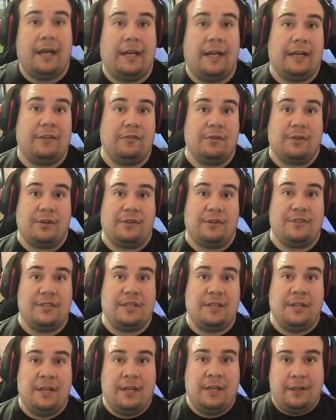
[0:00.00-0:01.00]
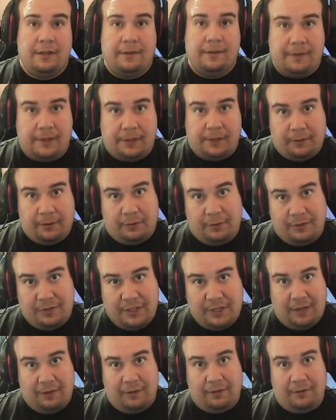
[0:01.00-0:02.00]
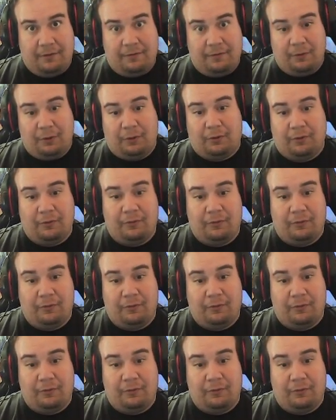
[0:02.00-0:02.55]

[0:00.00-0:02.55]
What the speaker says: As you can see, the video is now in a vertical